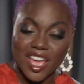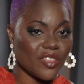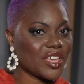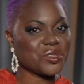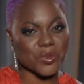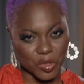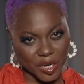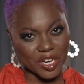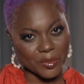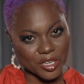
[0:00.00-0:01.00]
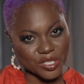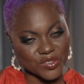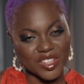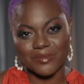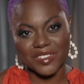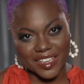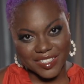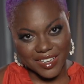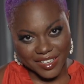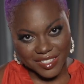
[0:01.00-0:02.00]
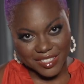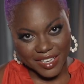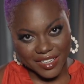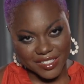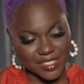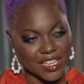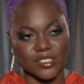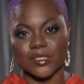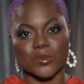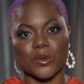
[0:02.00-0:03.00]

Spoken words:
They do some great commercials for that. It is not as exciting as it sounds.